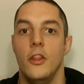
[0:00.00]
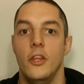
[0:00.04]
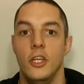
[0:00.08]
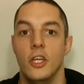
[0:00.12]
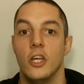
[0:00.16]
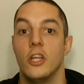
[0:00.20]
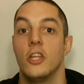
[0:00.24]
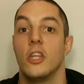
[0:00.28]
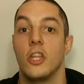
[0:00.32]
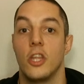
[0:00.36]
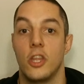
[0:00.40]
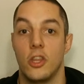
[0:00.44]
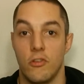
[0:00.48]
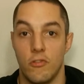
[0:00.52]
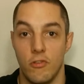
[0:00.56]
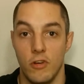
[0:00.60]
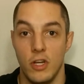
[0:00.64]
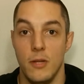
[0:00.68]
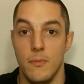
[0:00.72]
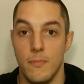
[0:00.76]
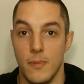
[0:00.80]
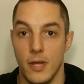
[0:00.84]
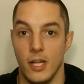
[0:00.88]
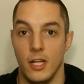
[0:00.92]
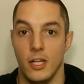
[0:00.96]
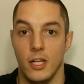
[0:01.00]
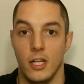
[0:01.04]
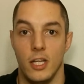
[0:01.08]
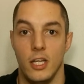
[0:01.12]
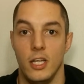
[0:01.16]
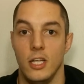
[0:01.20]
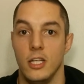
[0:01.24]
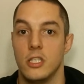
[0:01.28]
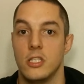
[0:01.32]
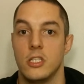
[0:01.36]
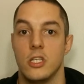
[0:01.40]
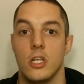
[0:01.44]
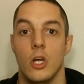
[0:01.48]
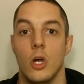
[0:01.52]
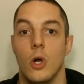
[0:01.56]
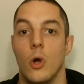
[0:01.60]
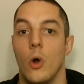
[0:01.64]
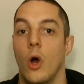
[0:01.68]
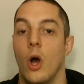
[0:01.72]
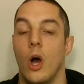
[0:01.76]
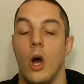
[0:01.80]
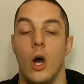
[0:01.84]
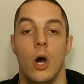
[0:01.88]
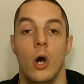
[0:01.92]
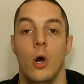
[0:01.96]
The other three main leads,
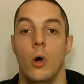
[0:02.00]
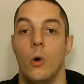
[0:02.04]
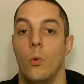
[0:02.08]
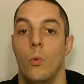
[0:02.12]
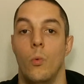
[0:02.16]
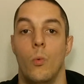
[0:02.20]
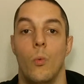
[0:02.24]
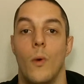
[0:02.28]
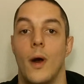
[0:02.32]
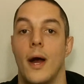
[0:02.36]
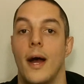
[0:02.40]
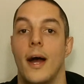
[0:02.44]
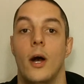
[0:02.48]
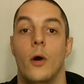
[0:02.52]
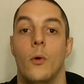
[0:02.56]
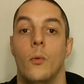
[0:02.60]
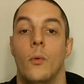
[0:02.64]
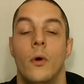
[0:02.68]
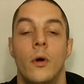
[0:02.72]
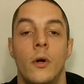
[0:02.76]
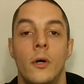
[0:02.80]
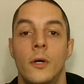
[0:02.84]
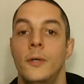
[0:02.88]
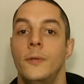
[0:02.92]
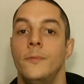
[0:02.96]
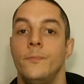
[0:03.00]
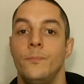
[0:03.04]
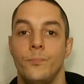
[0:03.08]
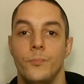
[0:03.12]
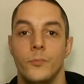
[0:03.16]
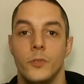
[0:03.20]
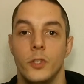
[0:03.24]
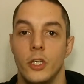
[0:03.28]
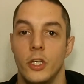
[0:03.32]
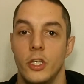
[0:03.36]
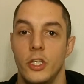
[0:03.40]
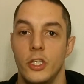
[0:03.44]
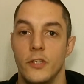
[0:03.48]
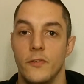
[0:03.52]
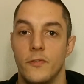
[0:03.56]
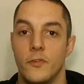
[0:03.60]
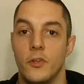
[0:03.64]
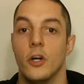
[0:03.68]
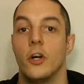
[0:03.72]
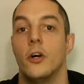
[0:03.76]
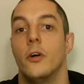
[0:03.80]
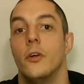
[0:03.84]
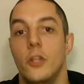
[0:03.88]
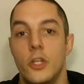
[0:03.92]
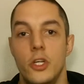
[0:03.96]
oh wow. You've
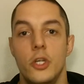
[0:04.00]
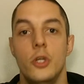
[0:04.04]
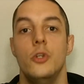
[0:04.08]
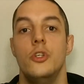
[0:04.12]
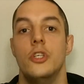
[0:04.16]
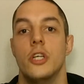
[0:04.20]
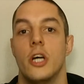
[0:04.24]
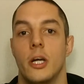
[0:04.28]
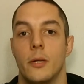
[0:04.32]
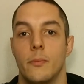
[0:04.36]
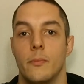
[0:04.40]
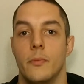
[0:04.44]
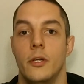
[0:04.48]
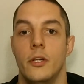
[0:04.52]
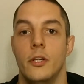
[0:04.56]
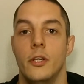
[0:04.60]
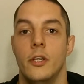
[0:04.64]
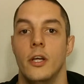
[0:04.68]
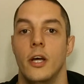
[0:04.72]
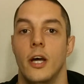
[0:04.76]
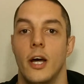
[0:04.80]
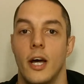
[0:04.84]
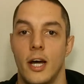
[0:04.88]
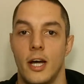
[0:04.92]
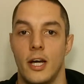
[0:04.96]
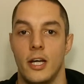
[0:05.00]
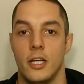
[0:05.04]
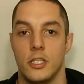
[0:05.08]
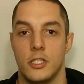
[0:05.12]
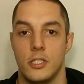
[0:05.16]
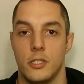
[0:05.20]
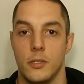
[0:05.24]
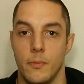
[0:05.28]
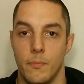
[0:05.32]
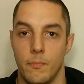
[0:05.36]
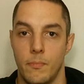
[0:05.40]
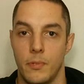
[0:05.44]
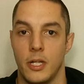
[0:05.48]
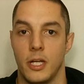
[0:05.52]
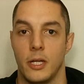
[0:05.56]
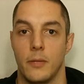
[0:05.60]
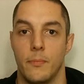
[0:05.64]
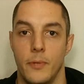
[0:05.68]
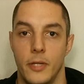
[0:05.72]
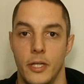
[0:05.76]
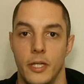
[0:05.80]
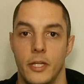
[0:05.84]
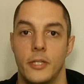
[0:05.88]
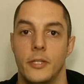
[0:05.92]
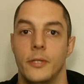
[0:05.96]
got Hugh Jackman as
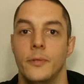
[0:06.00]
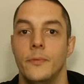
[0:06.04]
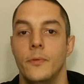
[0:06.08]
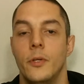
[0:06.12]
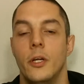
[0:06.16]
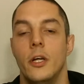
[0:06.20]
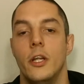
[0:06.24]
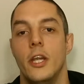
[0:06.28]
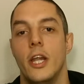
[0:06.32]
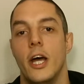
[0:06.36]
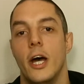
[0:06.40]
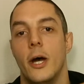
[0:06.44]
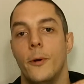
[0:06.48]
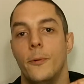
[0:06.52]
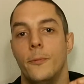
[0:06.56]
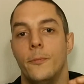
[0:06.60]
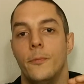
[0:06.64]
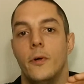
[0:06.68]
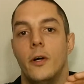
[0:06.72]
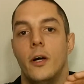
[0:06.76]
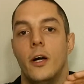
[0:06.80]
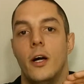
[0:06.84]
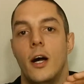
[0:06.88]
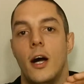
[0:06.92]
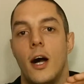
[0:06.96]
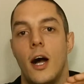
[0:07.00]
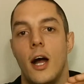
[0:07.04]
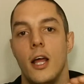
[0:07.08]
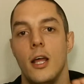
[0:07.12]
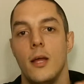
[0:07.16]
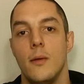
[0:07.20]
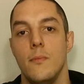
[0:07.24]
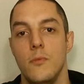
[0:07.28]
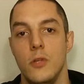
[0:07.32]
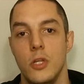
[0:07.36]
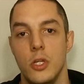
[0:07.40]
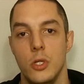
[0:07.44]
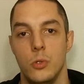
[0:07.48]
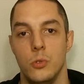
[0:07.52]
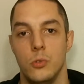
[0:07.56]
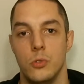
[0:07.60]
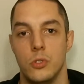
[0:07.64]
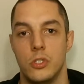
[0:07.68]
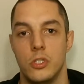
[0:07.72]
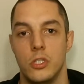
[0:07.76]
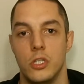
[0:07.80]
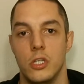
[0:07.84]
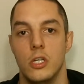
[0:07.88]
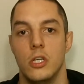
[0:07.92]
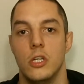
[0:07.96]
Blackbeard. Now, I
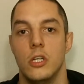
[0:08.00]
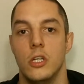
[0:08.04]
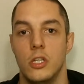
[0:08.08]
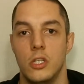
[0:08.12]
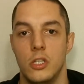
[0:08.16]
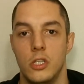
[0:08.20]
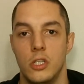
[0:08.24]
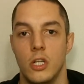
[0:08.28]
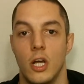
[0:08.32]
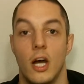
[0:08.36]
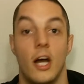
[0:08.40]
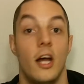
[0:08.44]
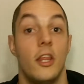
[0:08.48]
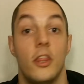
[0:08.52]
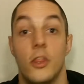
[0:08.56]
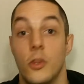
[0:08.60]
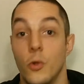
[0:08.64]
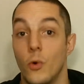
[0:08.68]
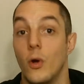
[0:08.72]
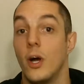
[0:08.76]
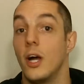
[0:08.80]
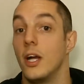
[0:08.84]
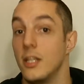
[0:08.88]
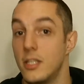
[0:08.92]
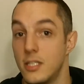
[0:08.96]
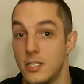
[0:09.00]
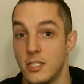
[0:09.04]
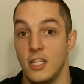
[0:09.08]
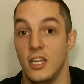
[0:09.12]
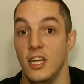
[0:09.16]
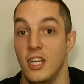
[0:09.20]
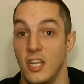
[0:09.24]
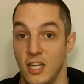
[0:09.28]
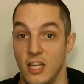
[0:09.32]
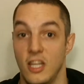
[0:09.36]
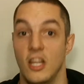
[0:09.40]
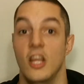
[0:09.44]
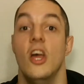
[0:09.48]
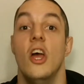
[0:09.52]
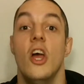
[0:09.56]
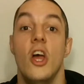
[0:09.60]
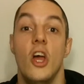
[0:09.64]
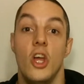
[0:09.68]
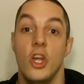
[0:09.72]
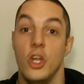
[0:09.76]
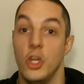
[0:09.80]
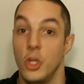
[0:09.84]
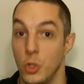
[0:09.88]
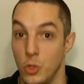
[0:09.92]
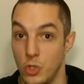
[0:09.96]
thought I'd seen
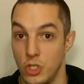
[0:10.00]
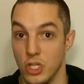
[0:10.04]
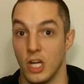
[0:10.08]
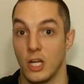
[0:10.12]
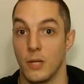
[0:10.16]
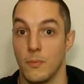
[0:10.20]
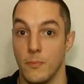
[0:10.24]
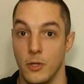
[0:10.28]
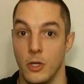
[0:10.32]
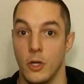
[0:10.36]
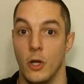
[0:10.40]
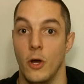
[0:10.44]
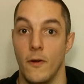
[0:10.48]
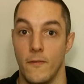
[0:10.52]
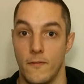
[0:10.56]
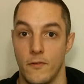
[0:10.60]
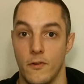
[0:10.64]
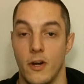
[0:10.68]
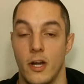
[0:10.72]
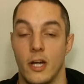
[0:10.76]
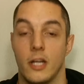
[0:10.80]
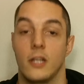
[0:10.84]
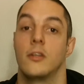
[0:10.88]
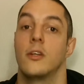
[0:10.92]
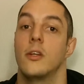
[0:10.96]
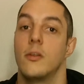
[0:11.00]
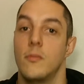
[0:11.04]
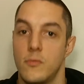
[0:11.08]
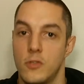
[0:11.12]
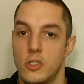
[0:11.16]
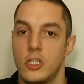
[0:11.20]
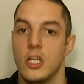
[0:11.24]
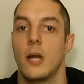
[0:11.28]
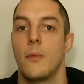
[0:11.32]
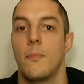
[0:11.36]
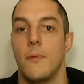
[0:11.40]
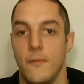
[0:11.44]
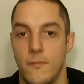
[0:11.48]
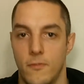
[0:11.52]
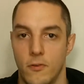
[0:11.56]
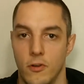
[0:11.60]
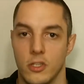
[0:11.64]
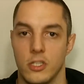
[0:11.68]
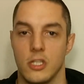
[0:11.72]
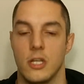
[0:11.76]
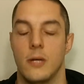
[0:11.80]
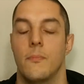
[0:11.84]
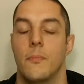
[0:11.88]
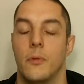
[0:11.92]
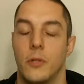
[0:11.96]
Hugh Jackman overact. Chappie, for
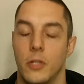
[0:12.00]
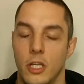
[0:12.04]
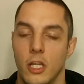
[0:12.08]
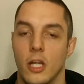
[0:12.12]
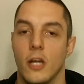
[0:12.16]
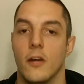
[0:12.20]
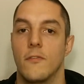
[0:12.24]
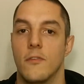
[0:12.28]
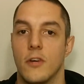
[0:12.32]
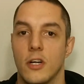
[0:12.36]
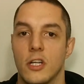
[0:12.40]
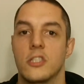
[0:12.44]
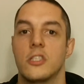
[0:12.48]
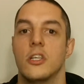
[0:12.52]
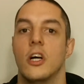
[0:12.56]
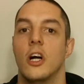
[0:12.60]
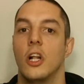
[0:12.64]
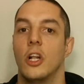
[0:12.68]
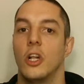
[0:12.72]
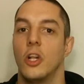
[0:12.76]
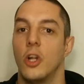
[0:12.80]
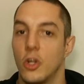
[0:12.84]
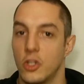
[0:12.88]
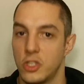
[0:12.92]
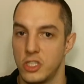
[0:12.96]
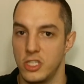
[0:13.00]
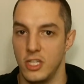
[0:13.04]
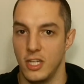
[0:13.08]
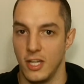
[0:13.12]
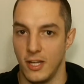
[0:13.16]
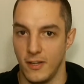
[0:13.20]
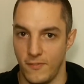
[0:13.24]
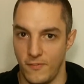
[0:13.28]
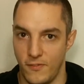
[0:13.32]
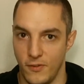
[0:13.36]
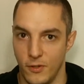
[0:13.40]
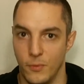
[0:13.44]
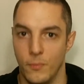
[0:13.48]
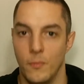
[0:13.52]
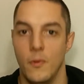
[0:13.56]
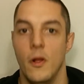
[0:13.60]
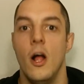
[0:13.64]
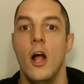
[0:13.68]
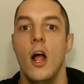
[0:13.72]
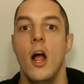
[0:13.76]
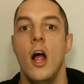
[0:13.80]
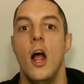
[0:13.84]
example, he overacts a lot in that film.